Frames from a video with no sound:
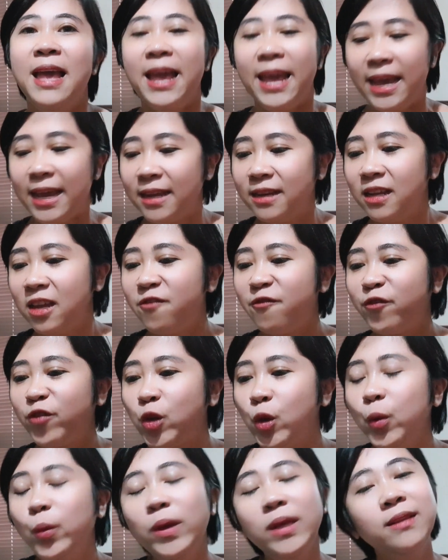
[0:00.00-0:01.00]
And if
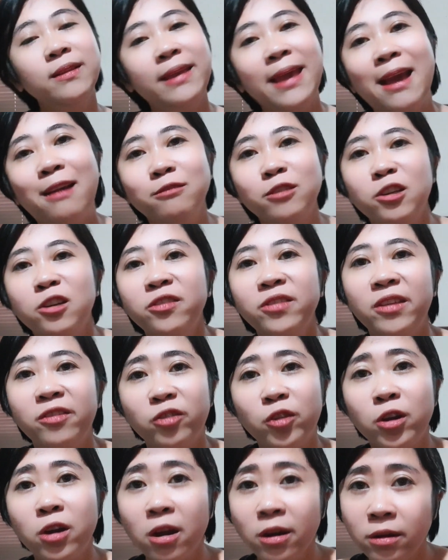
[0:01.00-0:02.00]
you encounter that
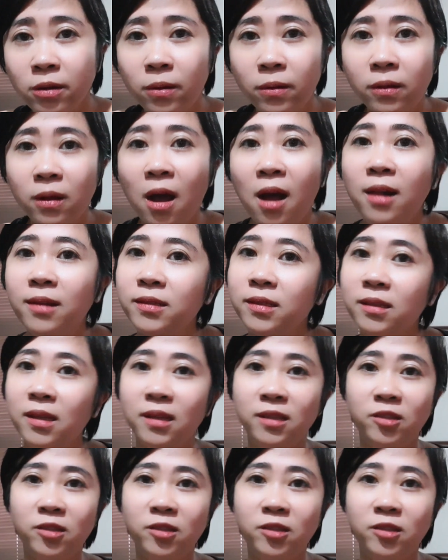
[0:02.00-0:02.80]
there are no calls, then